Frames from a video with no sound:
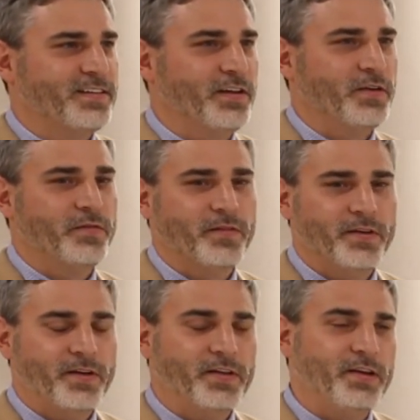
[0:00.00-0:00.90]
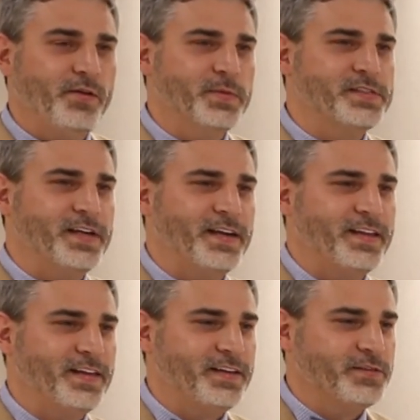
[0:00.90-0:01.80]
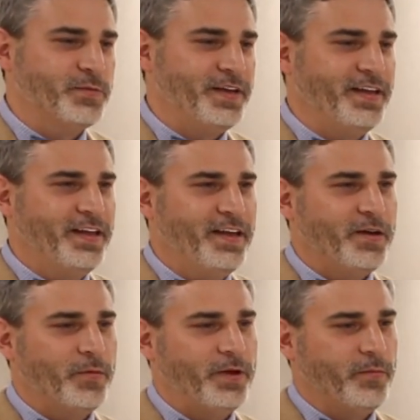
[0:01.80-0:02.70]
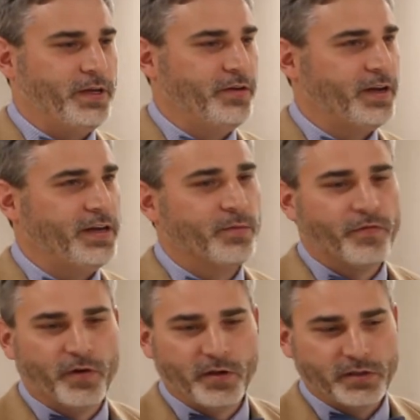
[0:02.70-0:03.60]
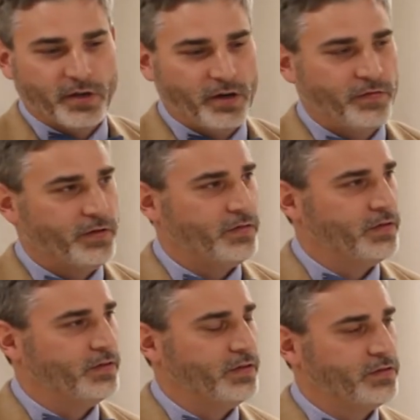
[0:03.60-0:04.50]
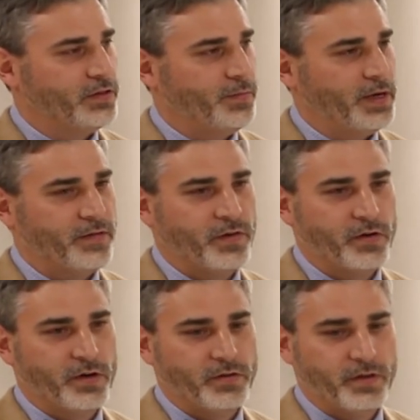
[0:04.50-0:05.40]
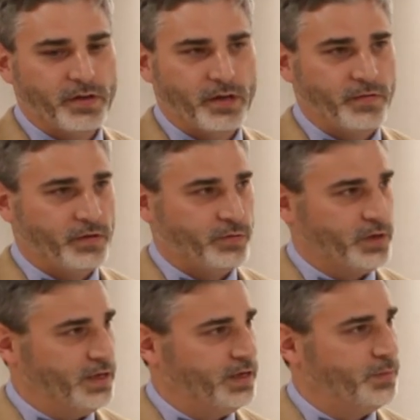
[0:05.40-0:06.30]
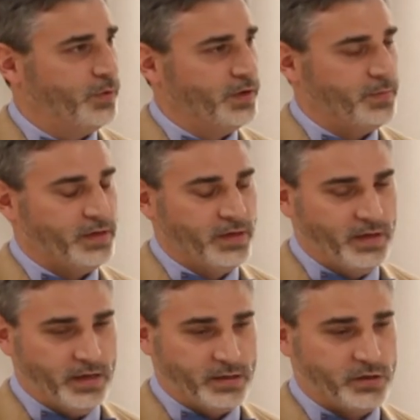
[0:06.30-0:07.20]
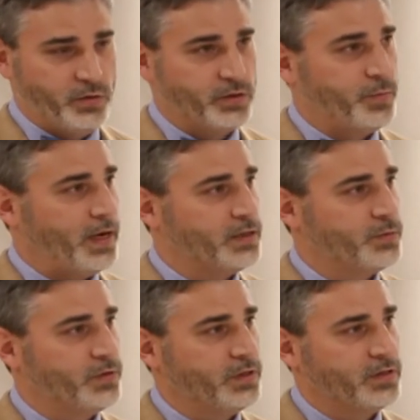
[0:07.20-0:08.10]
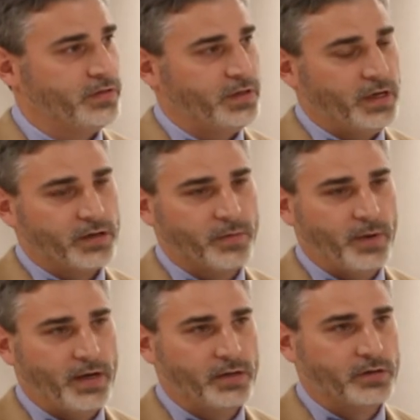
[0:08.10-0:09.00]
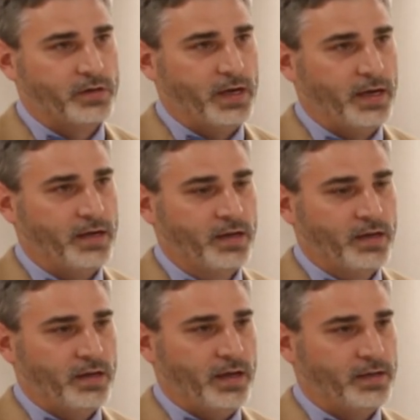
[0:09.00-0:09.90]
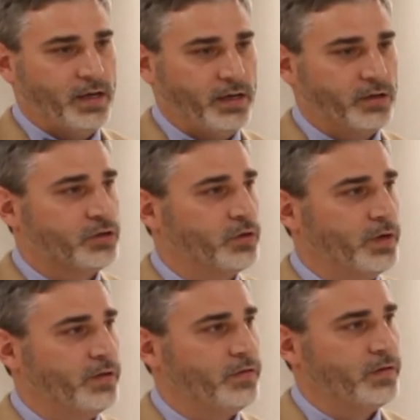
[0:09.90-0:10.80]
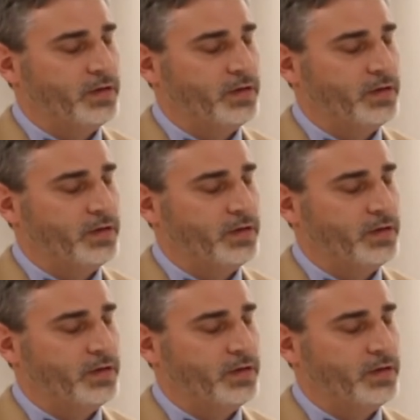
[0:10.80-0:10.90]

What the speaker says: So on the human side of things, we do not need referrals at our office. Essentially, you make a phone call to the office. We'll get an appointment as soon as possible. You can see Dr. Myers or I at your choice.